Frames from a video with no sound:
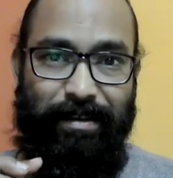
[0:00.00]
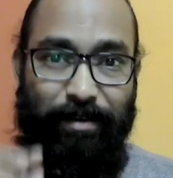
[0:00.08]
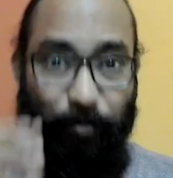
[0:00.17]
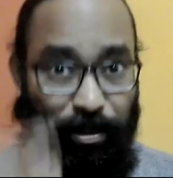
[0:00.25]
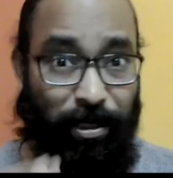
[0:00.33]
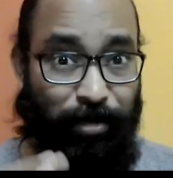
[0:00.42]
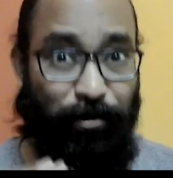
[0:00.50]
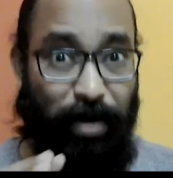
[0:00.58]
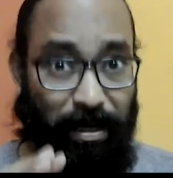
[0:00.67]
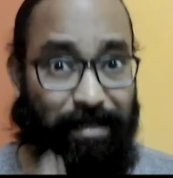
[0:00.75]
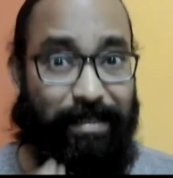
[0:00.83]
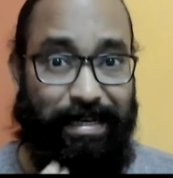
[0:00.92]
We need to
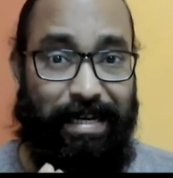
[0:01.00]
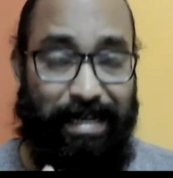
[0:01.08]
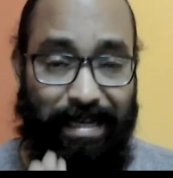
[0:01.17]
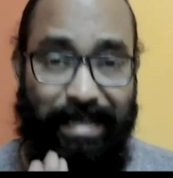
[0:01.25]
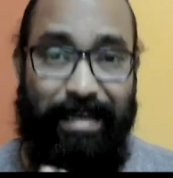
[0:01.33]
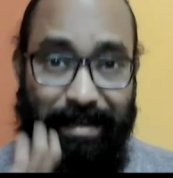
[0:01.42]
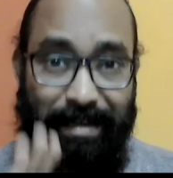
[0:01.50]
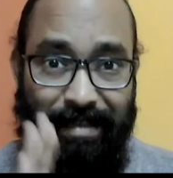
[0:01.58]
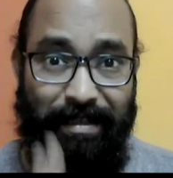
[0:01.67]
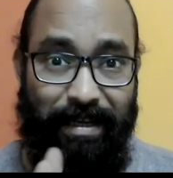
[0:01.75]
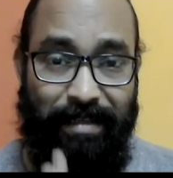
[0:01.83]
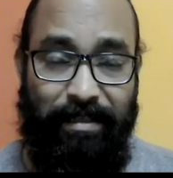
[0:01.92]
understand here
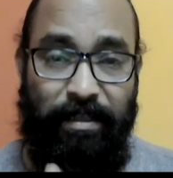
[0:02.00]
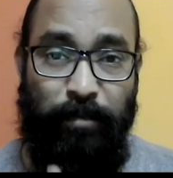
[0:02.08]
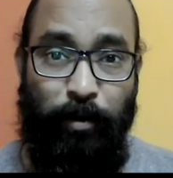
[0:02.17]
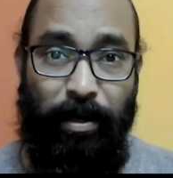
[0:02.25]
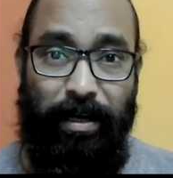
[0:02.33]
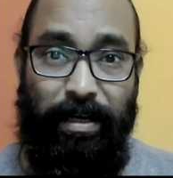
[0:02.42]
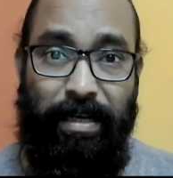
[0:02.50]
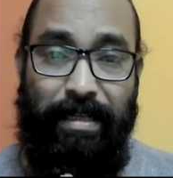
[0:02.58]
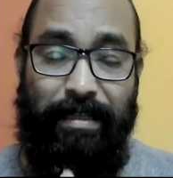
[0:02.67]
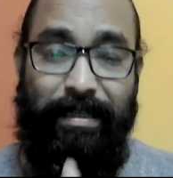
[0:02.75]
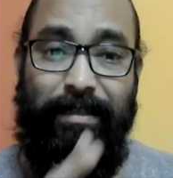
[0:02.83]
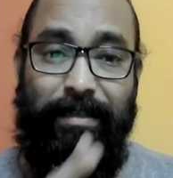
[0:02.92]
and at this point
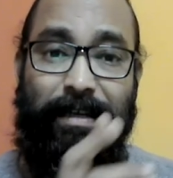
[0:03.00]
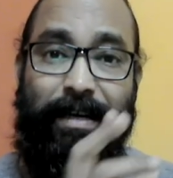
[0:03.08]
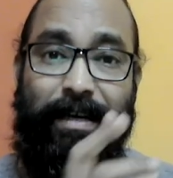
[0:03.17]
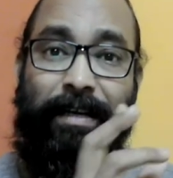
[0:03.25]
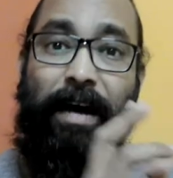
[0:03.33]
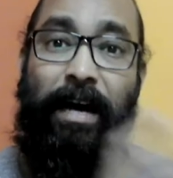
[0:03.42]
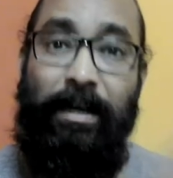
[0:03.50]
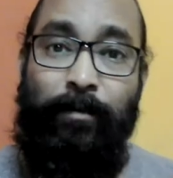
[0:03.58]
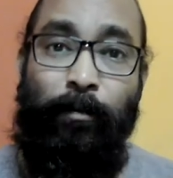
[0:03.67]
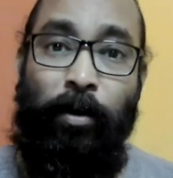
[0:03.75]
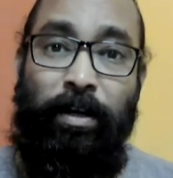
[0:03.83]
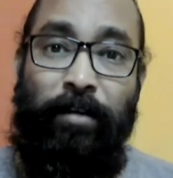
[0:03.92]
that an
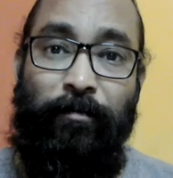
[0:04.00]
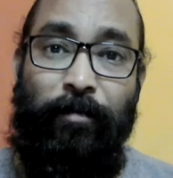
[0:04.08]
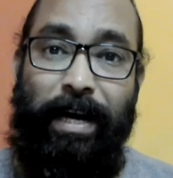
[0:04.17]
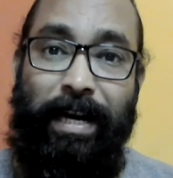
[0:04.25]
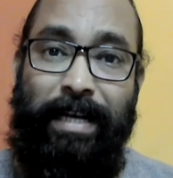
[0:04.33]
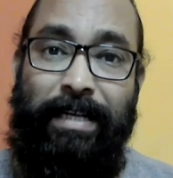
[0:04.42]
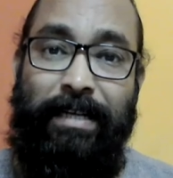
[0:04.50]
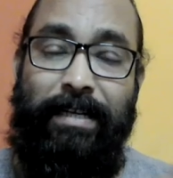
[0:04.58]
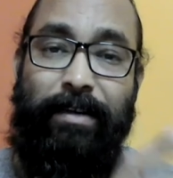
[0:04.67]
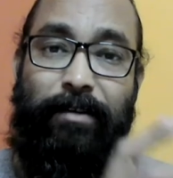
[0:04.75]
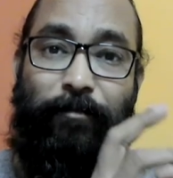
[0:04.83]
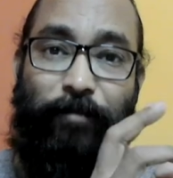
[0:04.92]
unmodified
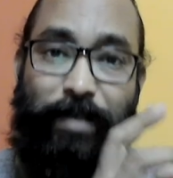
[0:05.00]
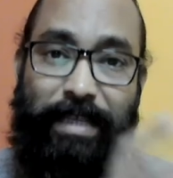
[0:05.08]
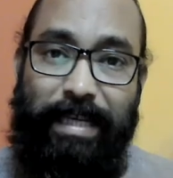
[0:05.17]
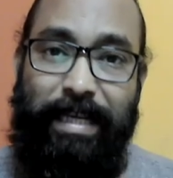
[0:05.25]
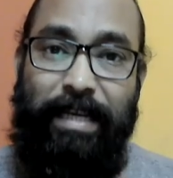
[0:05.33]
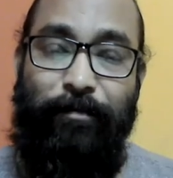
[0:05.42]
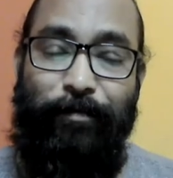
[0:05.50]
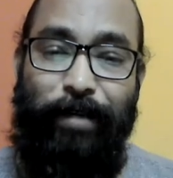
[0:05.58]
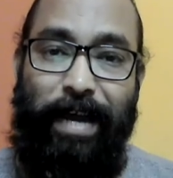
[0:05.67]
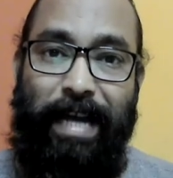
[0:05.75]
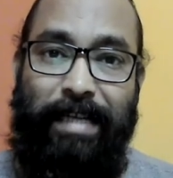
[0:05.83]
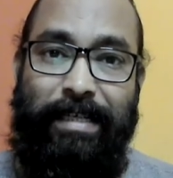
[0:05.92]
physical
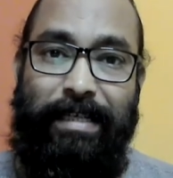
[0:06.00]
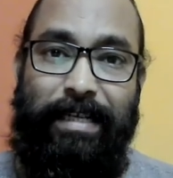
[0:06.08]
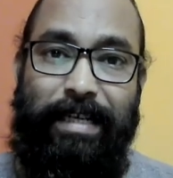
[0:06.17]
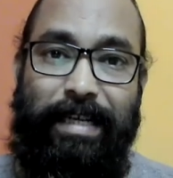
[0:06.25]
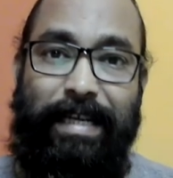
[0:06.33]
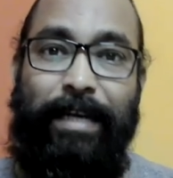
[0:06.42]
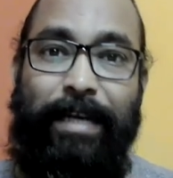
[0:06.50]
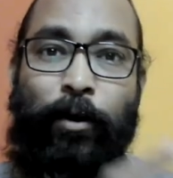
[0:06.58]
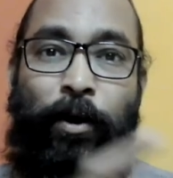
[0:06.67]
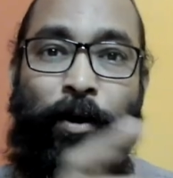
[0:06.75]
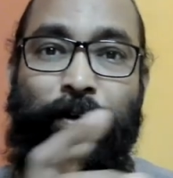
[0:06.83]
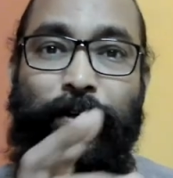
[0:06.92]
fact
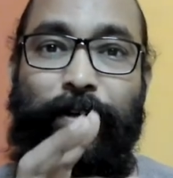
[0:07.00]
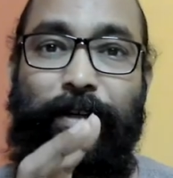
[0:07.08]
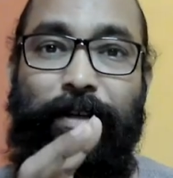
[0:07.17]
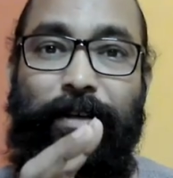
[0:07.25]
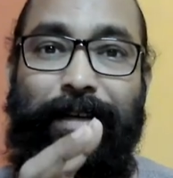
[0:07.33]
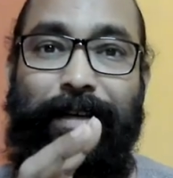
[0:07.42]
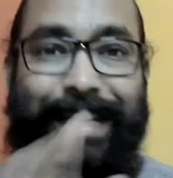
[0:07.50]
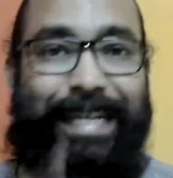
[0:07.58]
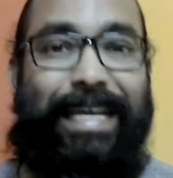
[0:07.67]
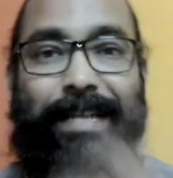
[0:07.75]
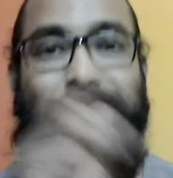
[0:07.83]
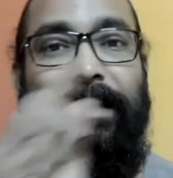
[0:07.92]
cannot
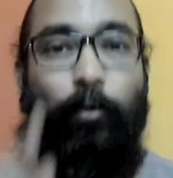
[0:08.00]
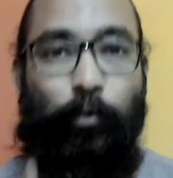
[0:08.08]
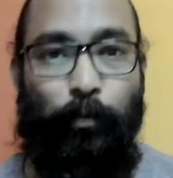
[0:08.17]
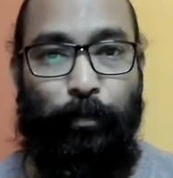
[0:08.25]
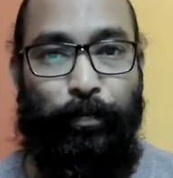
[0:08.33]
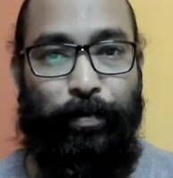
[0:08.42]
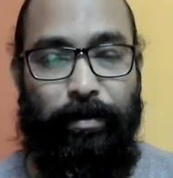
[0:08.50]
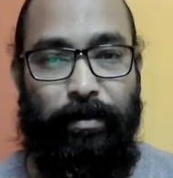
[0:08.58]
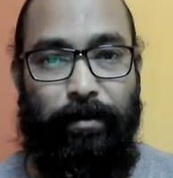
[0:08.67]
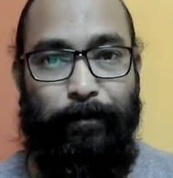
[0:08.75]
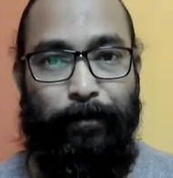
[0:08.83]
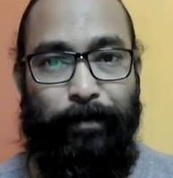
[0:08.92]
create a loop.
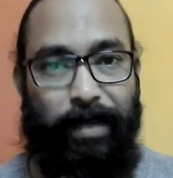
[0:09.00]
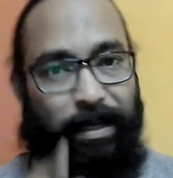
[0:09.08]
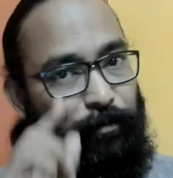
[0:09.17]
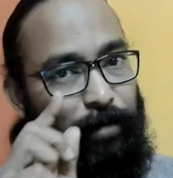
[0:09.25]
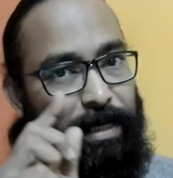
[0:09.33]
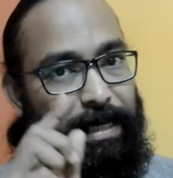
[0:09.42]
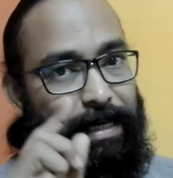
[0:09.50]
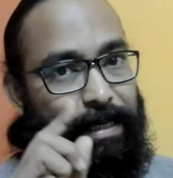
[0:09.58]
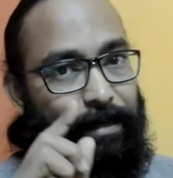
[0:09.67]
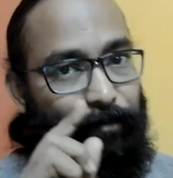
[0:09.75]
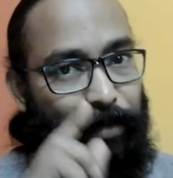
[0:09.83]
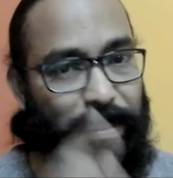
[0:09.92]
It will be